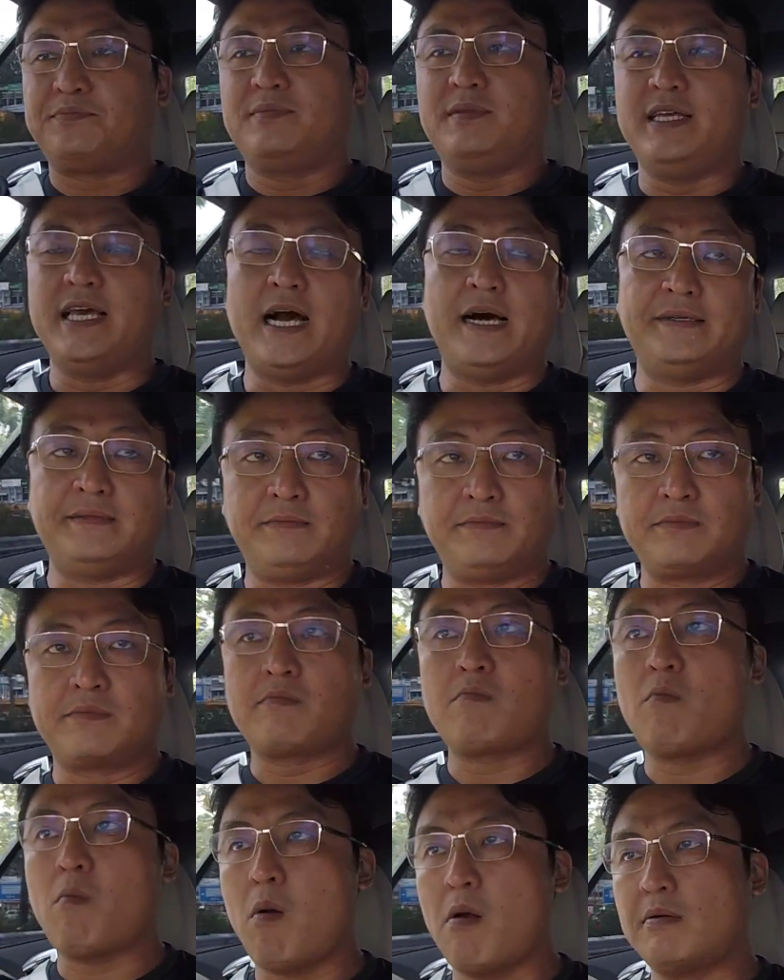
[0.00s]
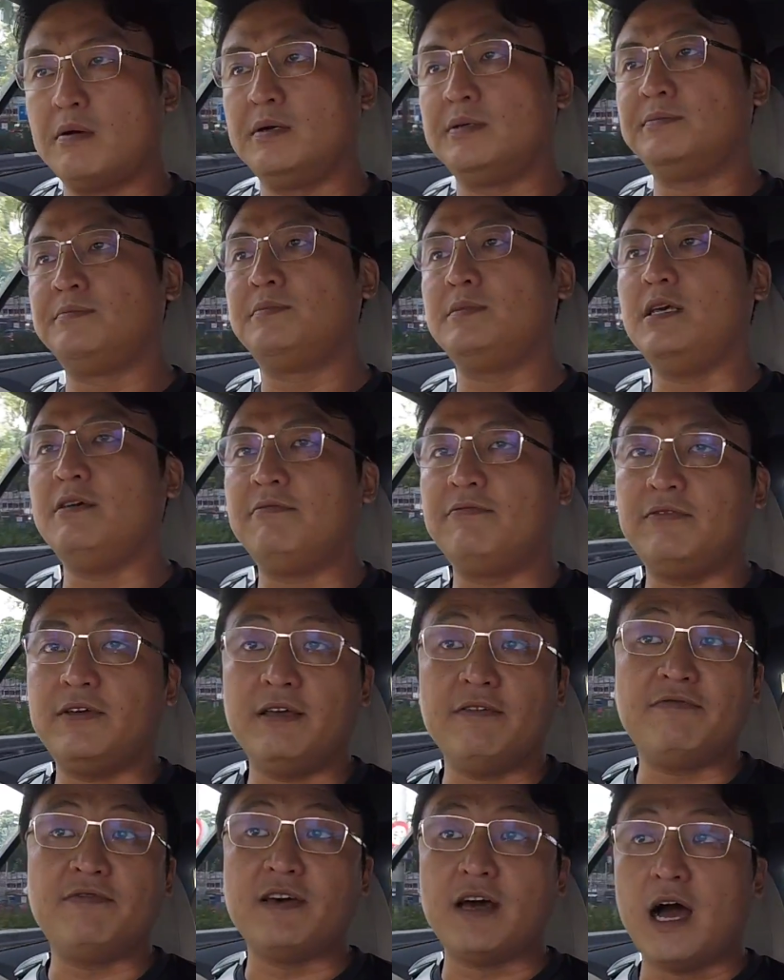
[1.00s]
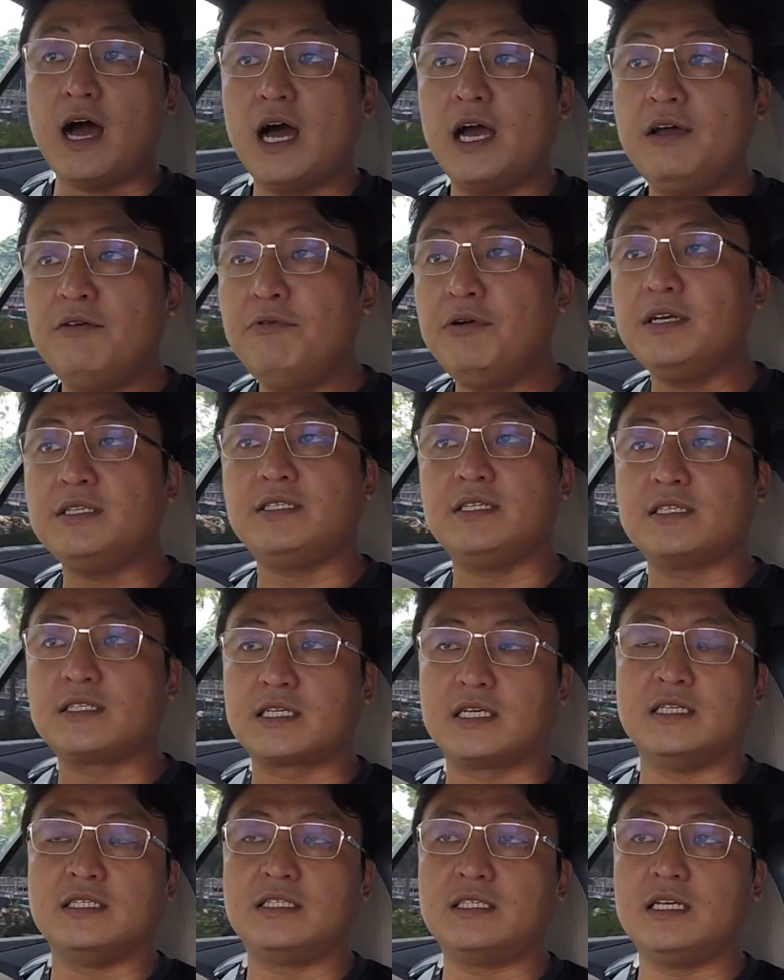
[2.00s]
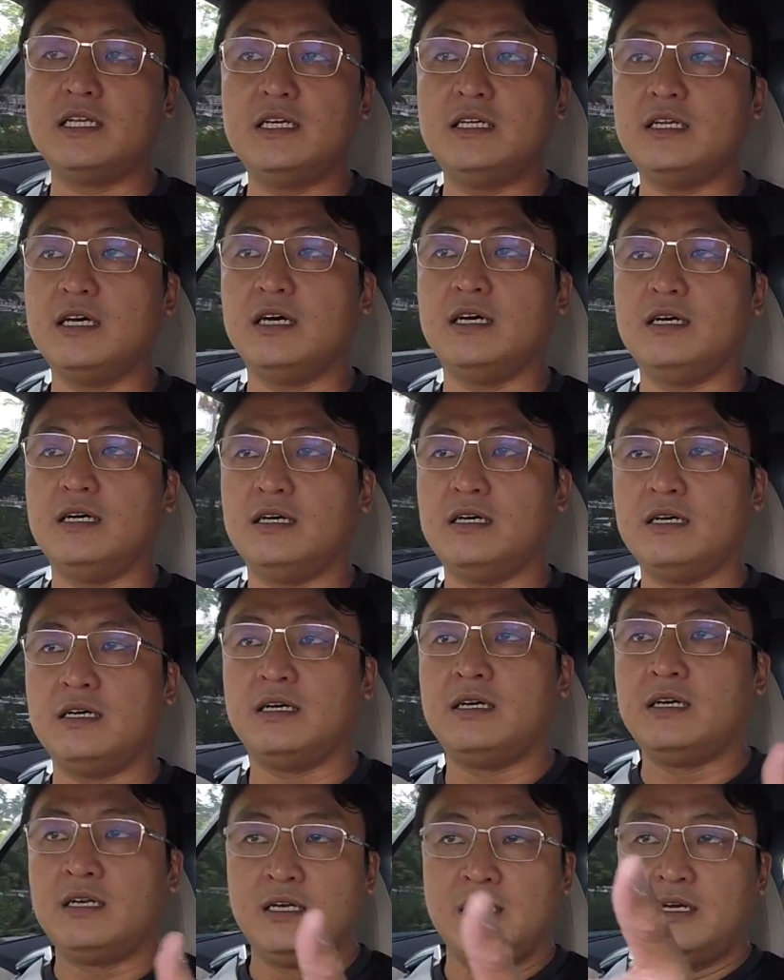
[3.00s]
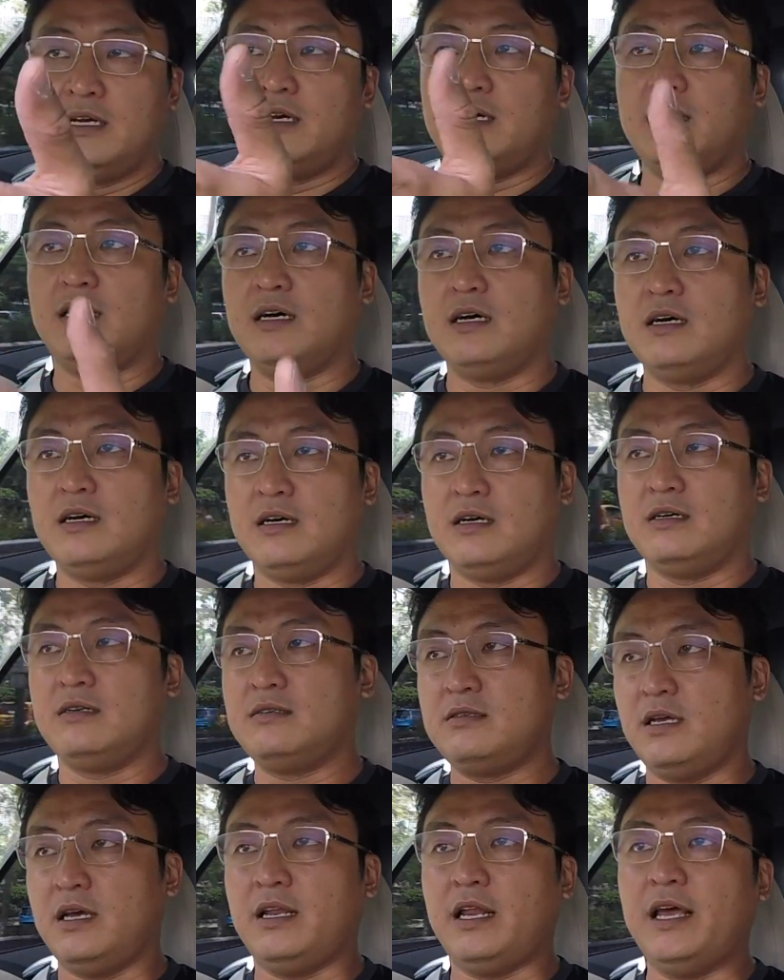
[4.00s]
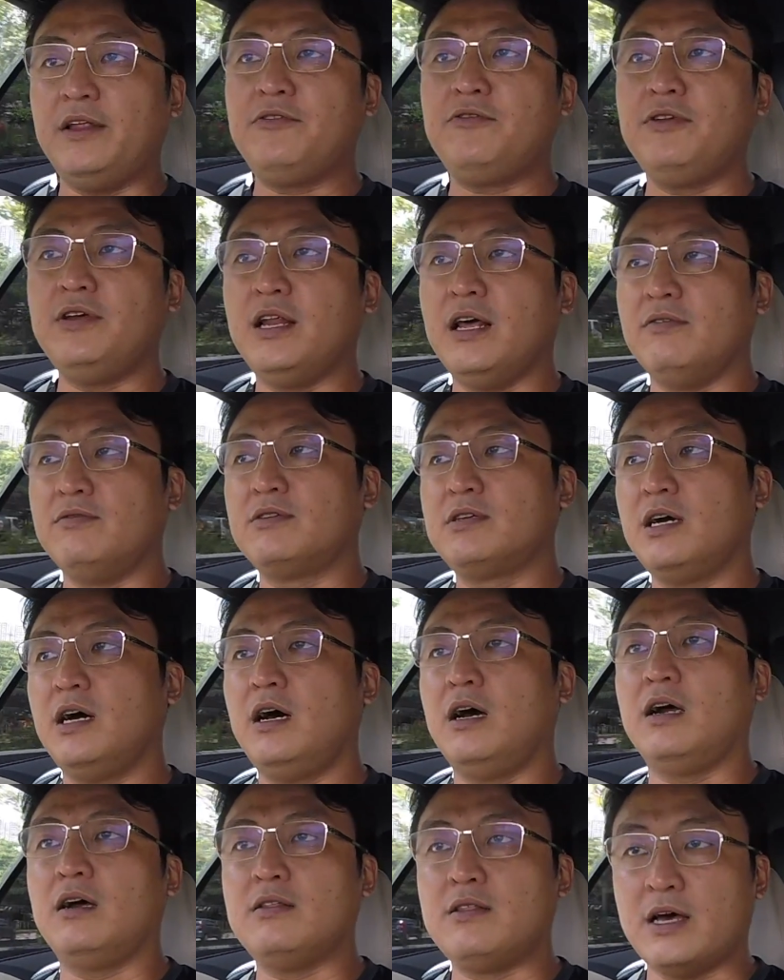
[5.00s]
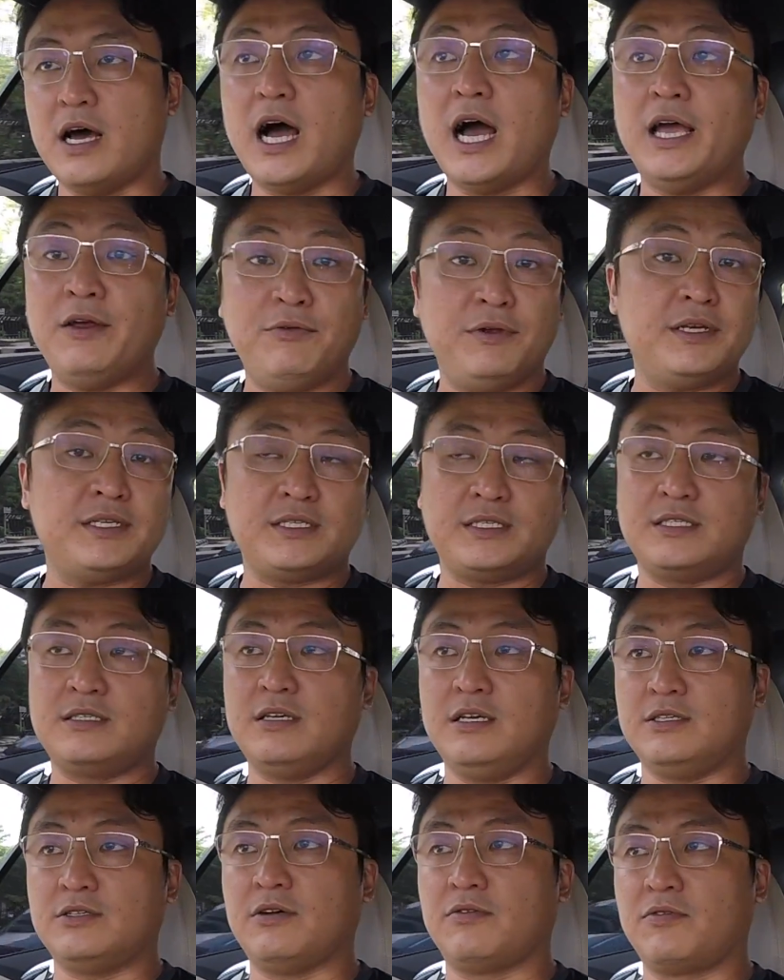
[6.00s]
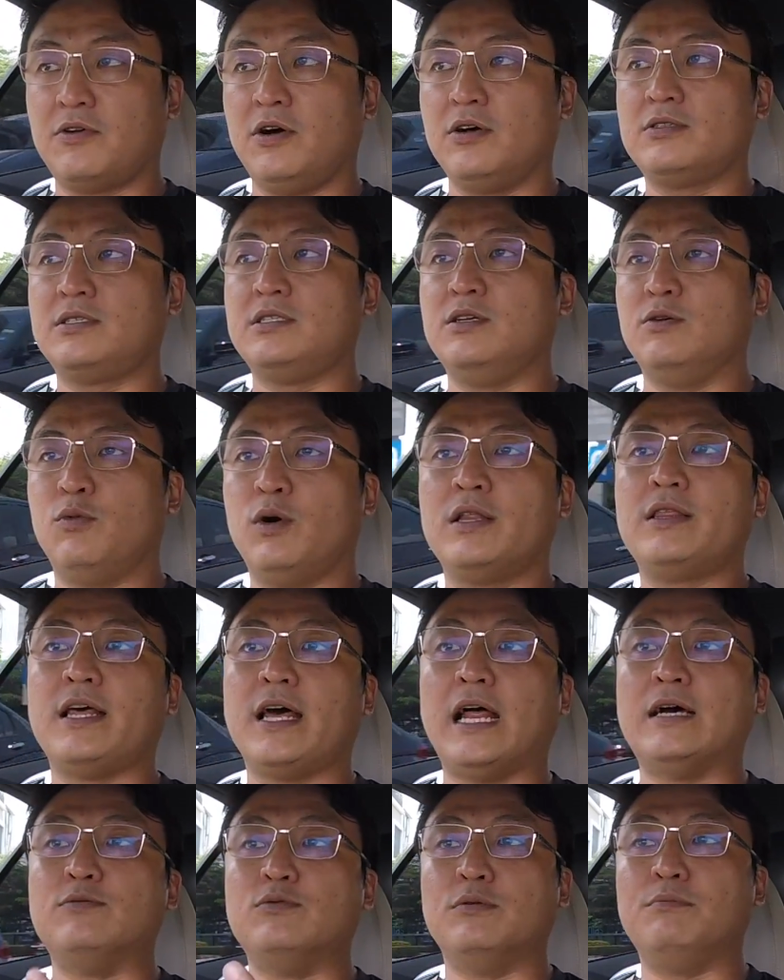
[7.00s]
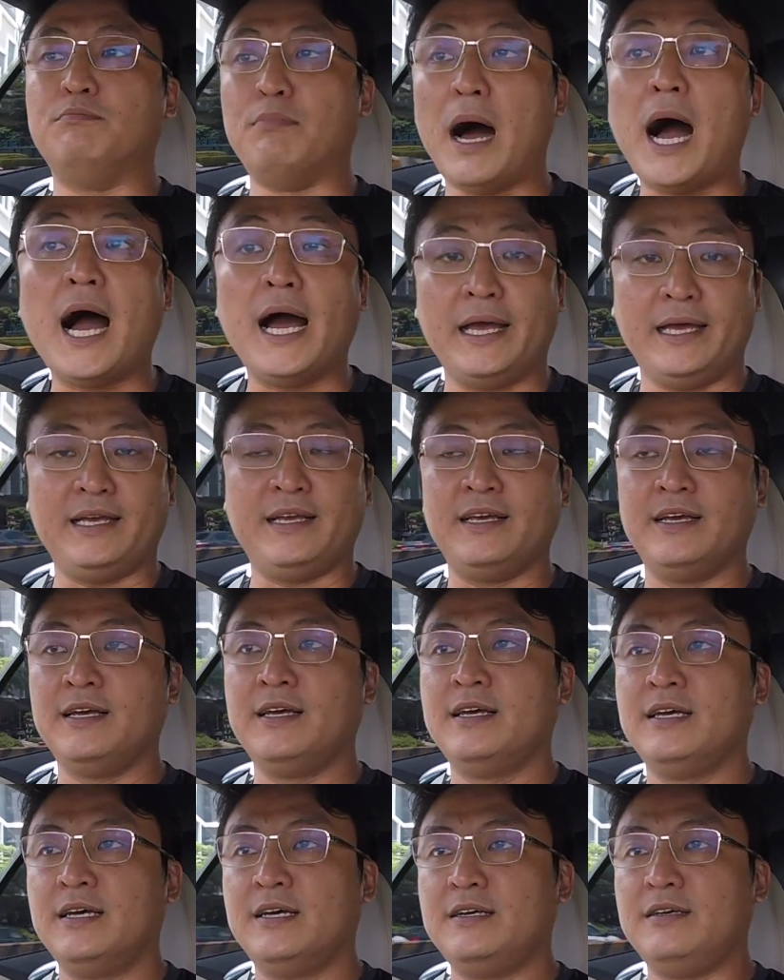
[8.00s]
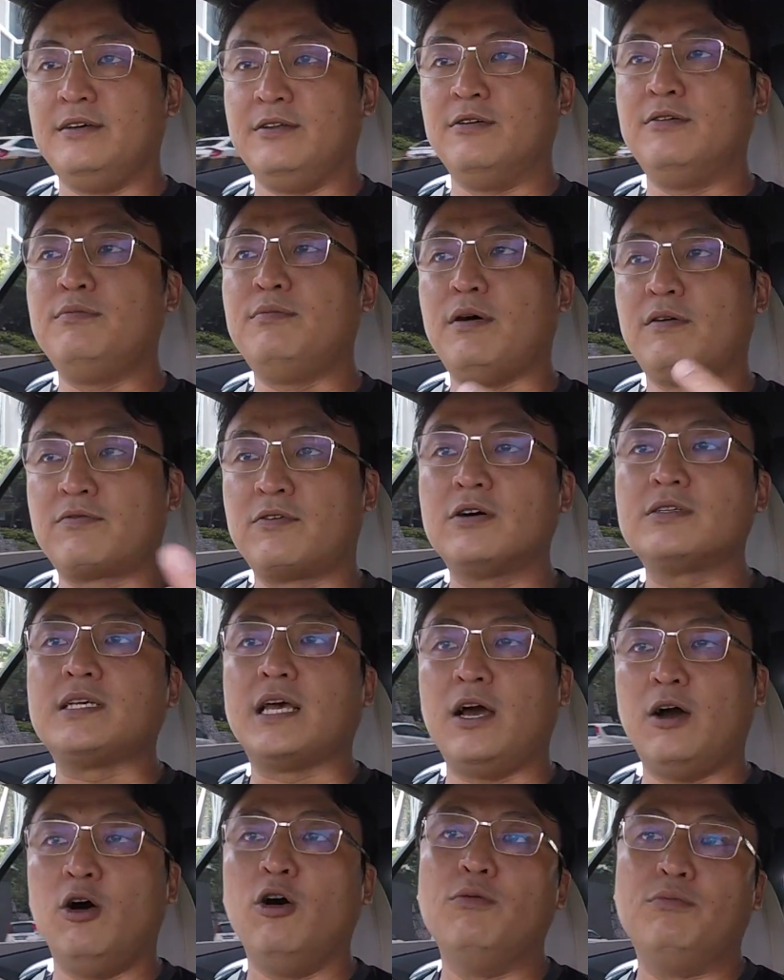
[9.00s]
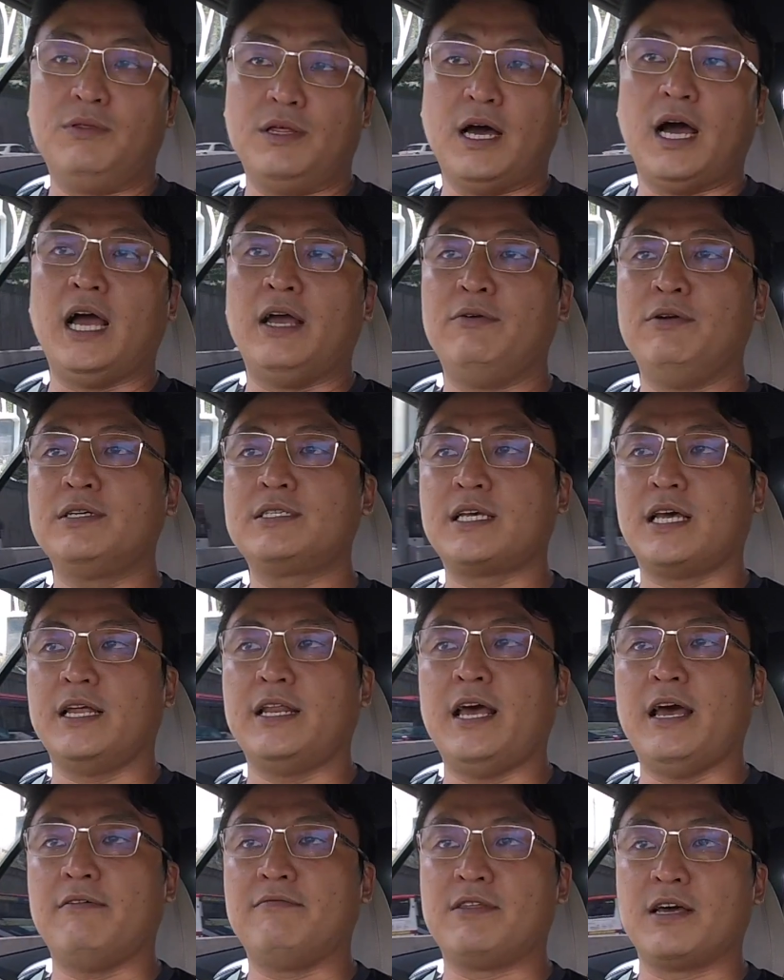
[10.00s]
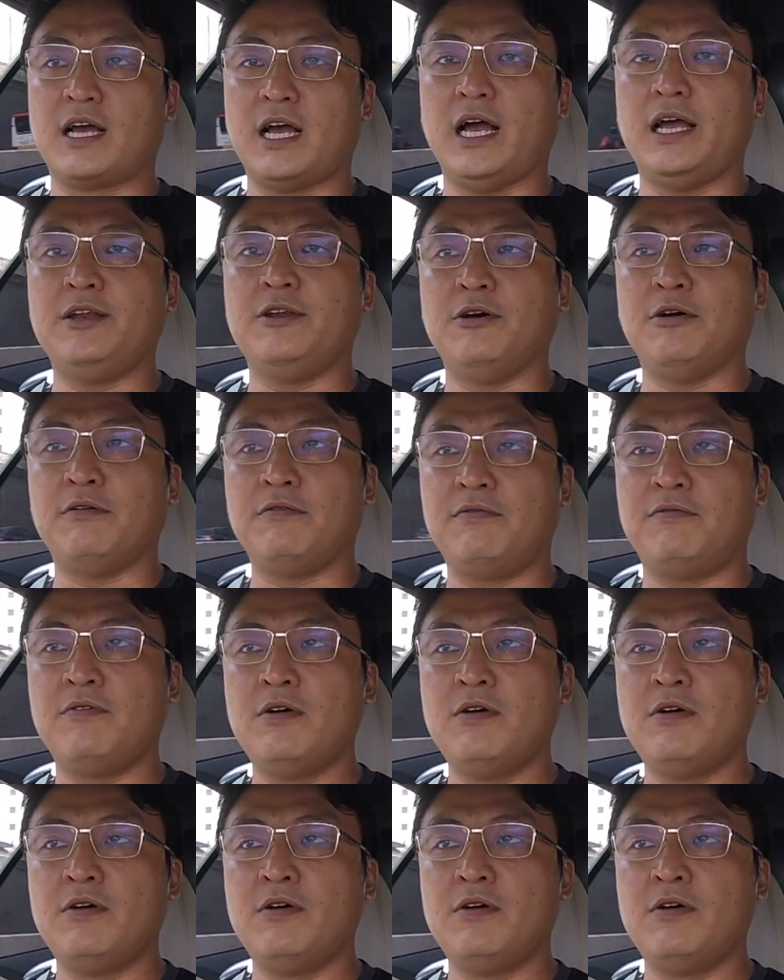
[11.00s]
yeah. If the Iris is considered an entry-level car, the Iris is of course the one that I would buy. You know, of course I hope the Iris can have the kind of